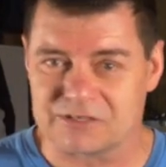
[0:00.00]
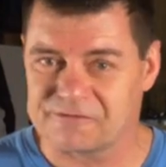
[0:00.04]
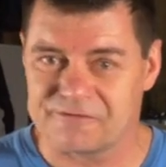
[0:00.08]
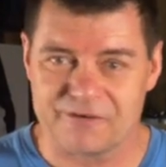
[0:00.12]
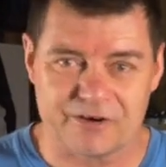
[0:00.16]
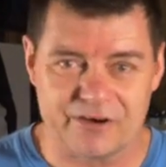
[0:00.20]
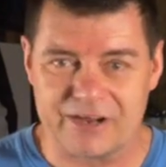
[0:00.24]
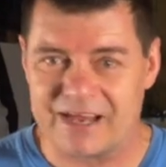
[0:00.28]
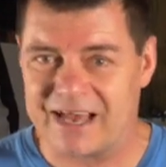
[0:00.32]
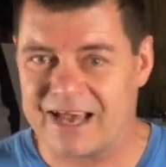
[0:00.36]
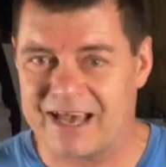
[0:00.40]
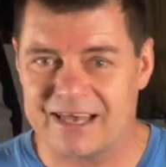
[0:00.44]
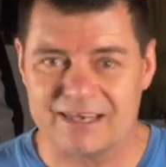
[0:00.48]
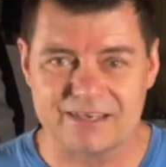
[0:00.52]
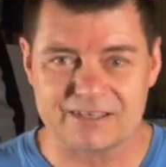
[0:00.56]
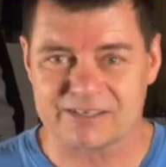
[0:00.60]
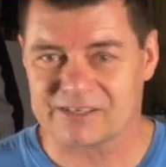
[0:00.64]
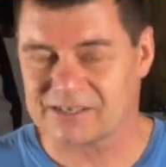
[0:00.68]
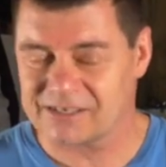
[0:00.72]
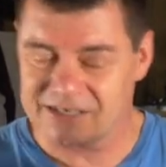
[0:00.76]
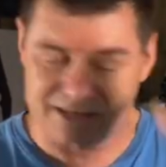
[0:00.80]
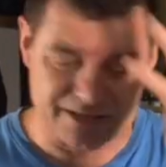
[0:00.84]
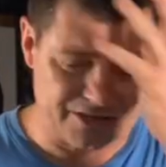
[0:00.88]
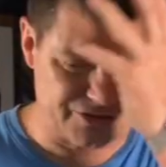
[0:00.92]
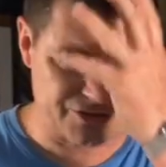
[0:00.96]
it's very hard to
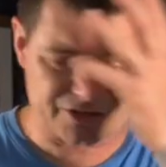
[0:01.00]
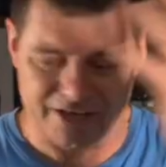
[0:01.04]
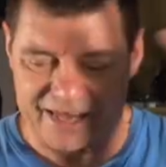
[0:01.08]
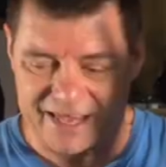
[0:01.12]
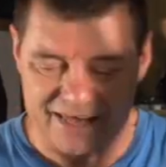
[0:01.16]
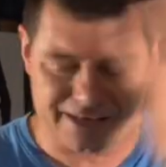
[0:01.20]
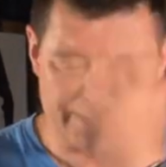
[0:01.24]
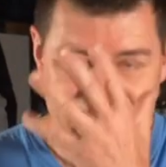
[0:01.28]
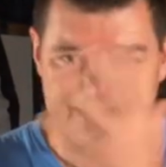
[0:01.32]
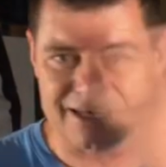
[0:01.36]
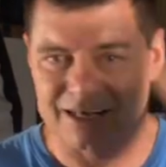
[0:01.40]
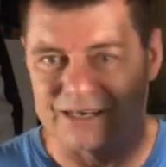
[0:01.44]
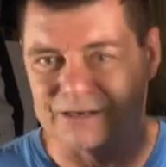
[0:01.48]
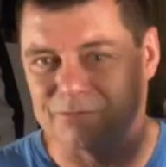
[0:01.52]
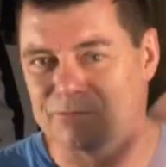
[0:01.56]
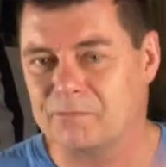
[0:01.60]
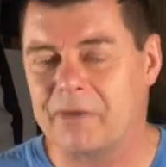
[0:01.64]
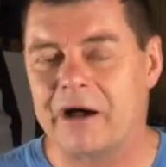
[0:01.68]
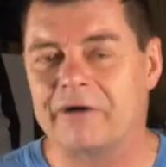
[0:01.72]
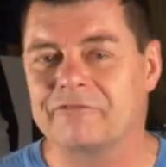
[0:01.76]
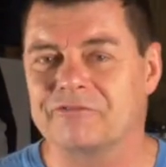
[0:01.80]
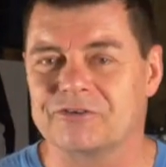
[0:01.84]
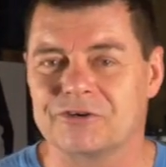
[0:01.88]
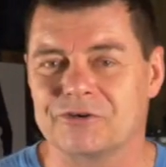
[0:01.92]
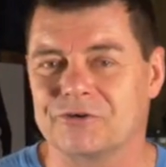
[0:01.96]
see as your head's getting
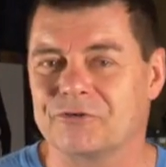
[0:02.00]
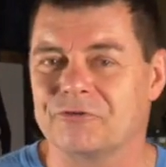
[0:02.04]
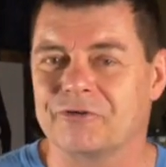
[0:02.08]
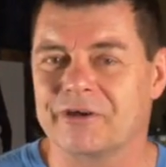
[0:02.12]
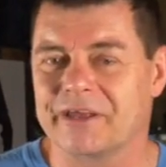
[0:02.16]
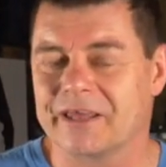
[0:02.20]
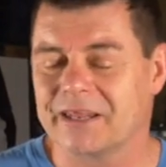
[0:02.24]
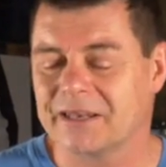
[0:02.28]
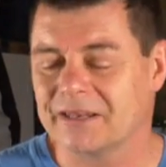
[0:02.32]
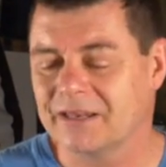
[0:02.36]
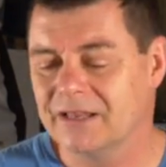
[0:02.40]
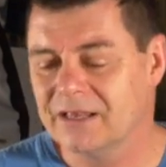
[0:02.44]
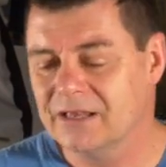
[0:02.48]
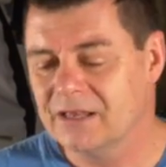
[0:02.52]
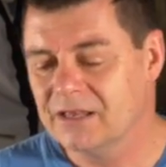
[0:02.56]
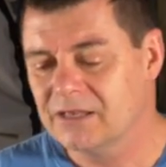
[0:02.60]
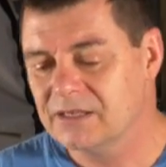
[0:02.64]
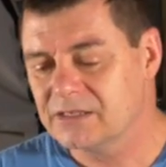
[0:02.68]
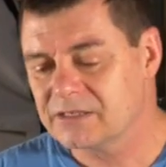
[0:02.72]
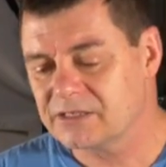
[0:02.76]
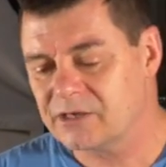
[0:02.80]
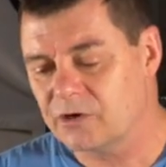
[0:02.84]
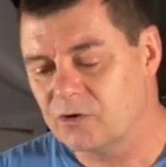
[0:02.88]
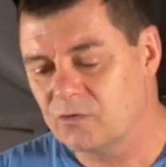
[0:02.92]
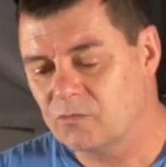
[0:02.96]
buffeted around.
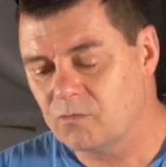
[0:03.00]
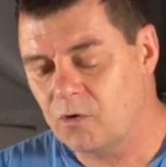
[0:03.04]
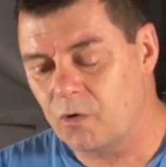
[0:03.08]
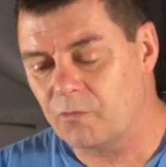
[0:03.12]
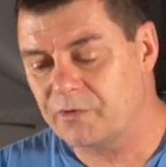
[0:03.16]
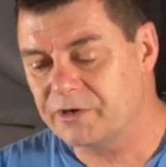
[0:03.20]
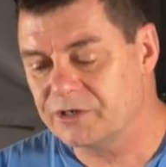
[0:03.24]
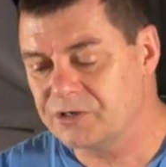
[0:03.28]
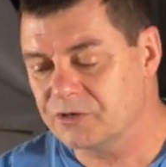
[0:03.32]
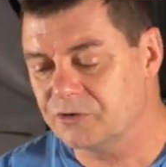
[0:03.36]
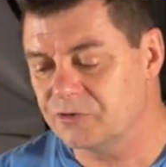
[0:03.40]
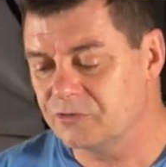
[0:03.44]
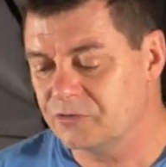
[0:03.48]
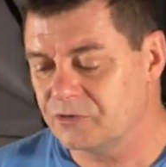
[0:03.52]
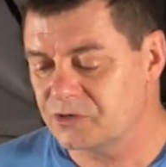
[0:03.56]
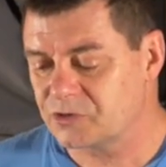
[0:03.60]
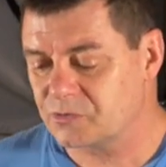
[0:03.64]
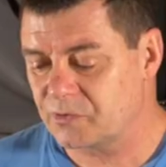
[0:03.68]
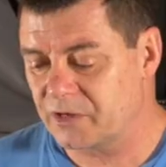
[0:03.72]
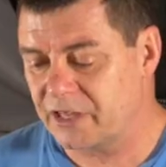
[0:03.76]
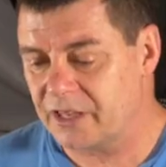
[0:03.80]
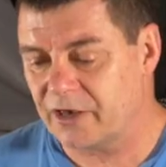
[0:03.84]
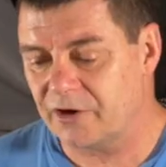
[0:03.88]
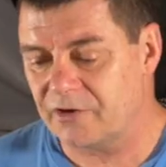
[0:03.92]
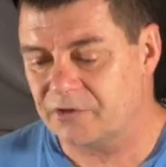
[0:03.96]
So what we do
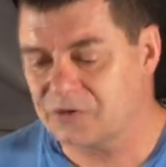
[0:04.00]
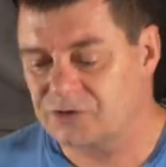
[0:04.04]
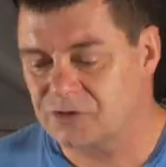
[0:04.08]
is we go